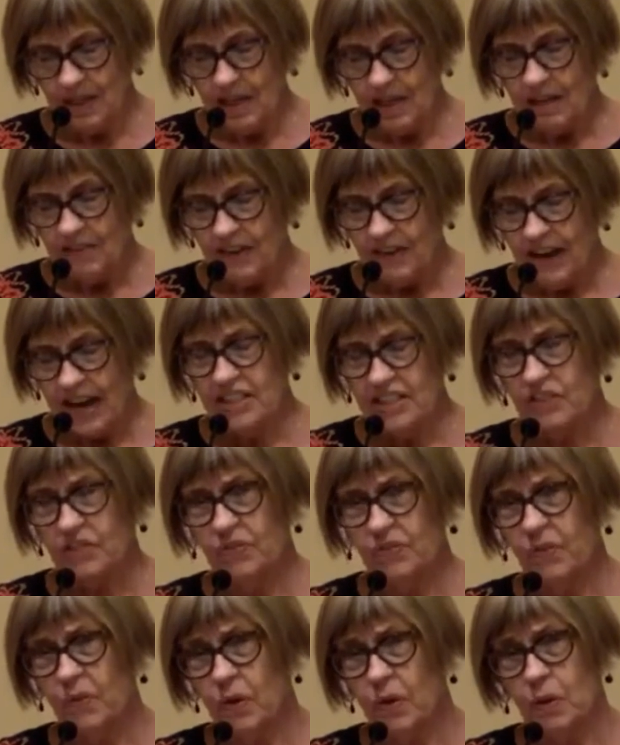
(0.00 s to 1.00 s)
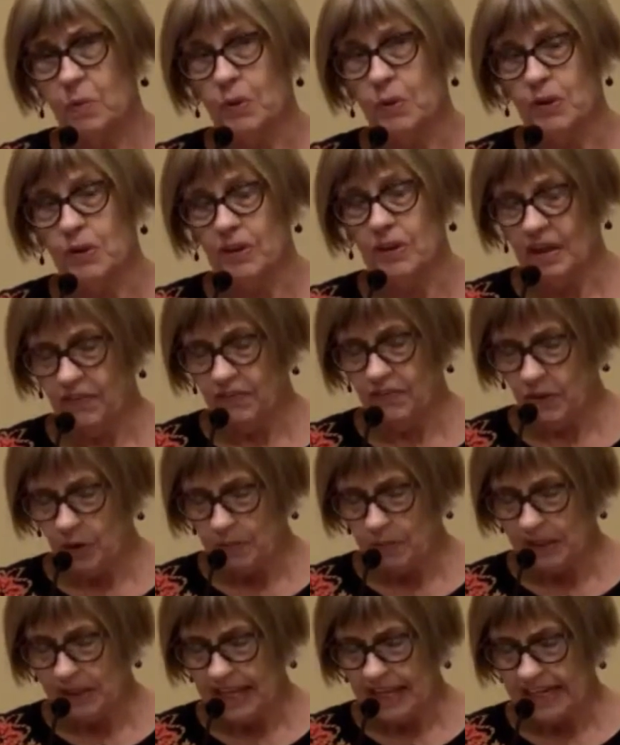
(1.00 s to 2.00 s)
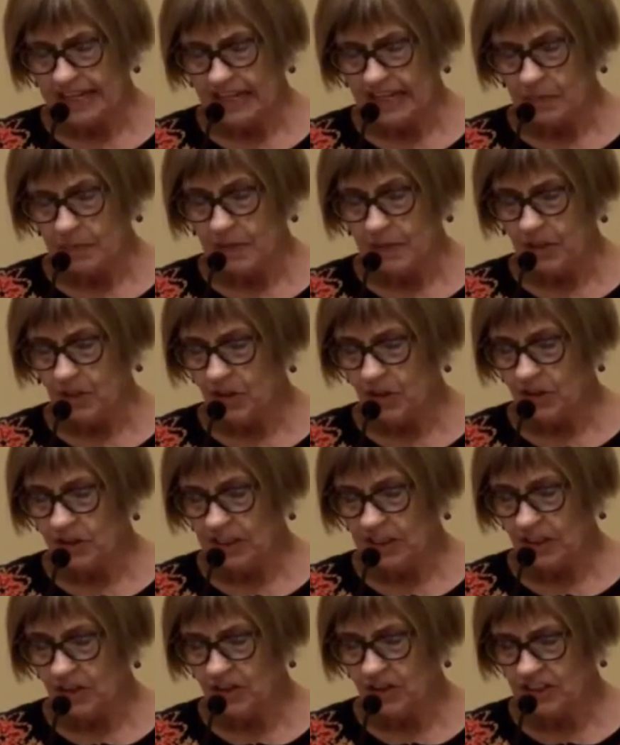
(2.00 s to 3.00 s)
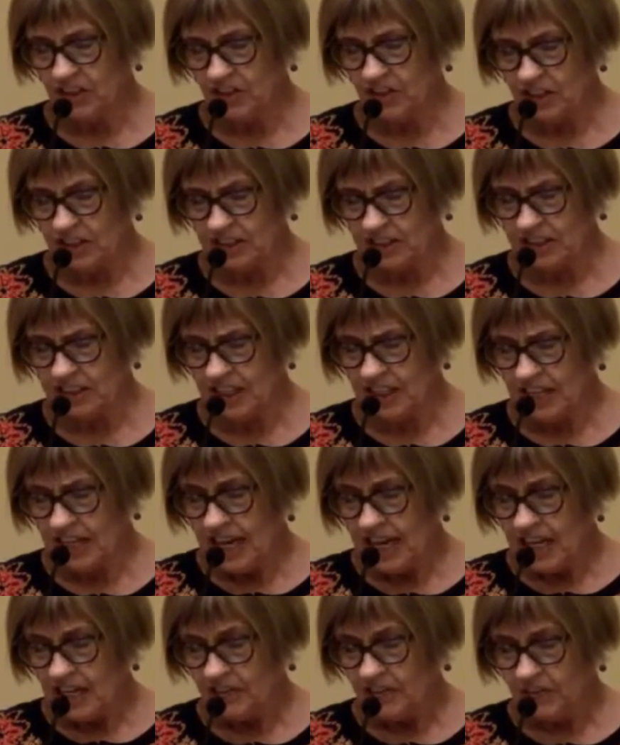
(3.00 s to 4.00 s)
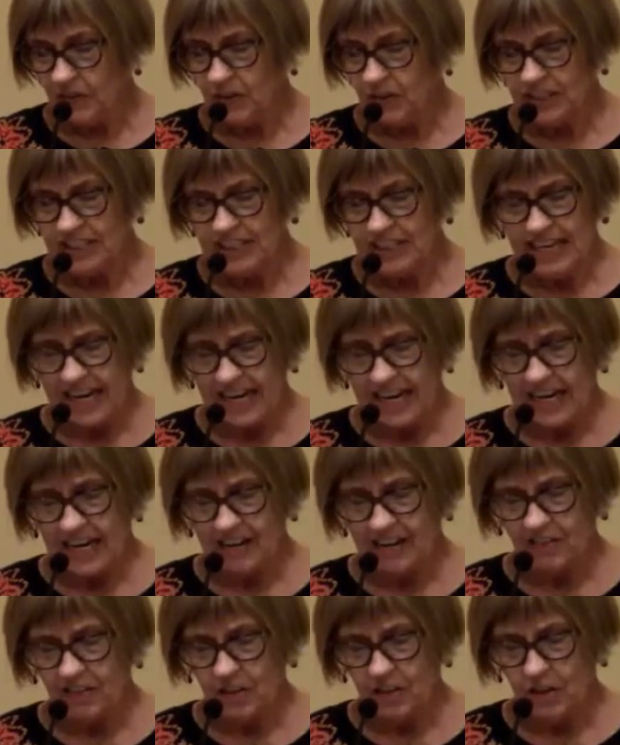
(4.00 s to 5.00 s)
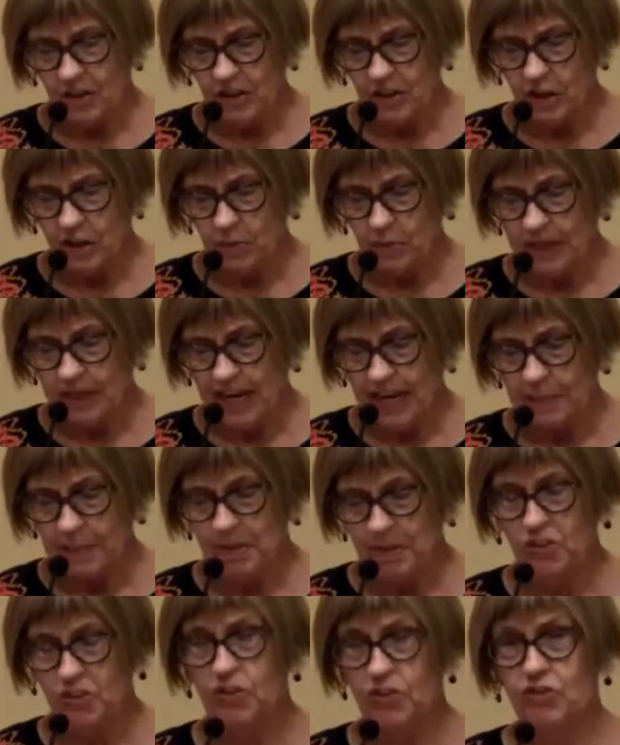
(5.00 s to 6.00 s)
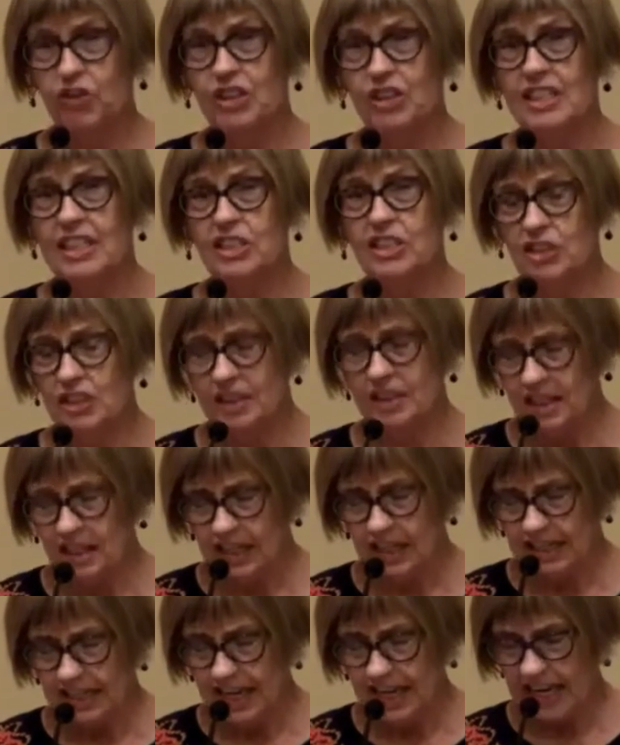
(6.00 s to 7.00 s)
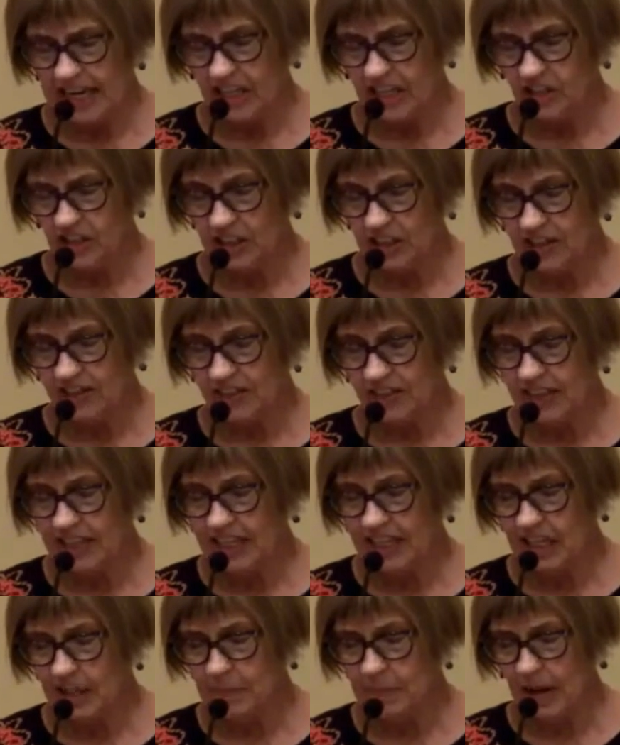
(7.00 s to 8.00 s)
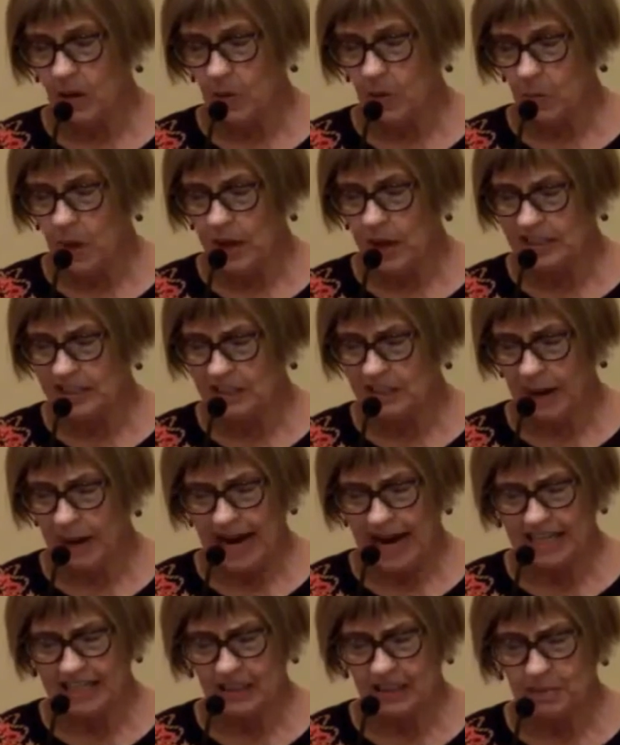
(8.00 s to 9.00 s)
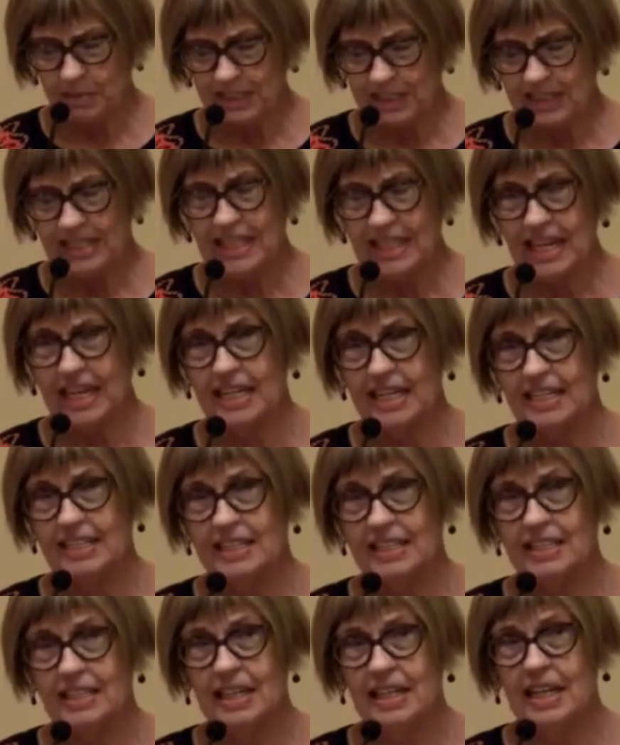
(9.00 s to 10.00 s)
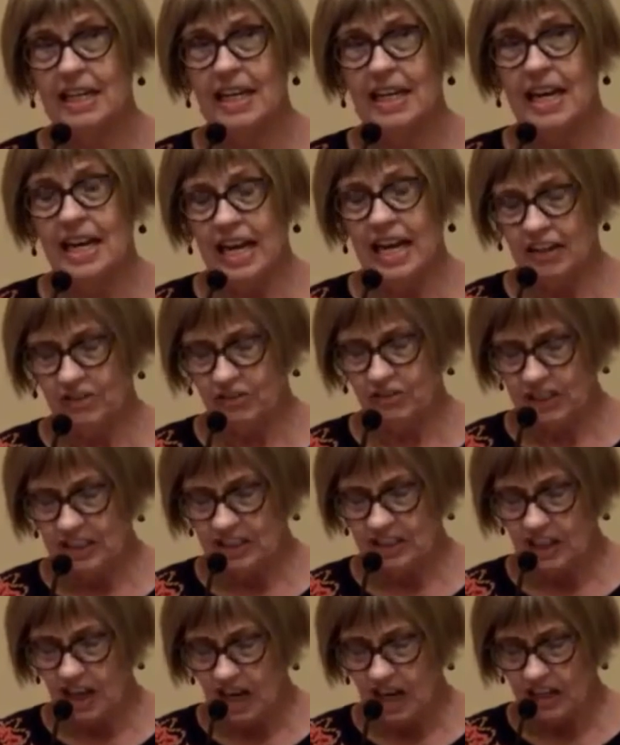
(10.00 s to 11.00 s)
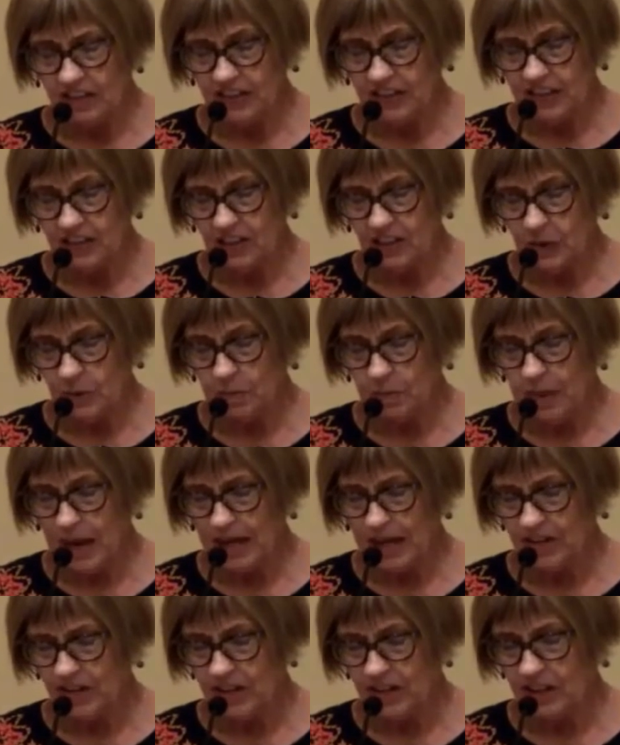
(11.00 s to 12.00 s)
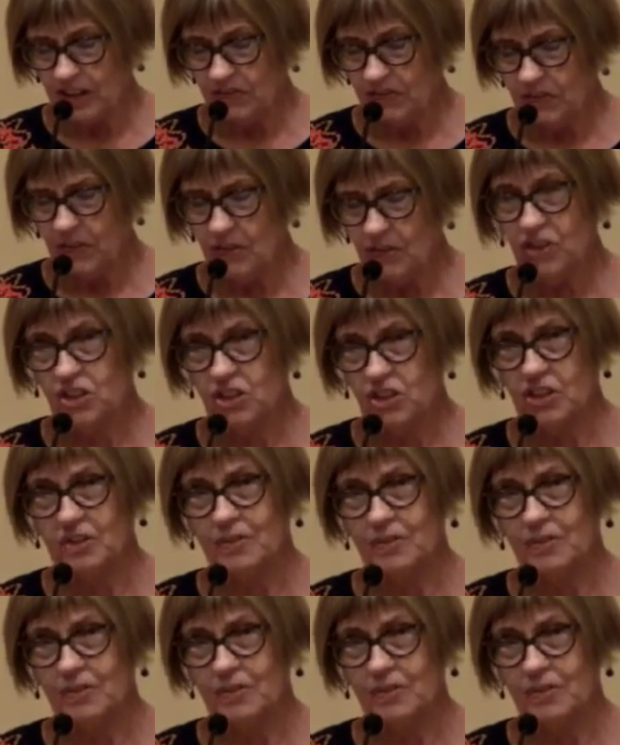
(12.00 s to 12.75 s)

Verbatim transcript: Fast forward a few millennium and early Christians, the first day of the new year became the traditional occasion of thinking about one's past mistakes and resolving to do better in the future.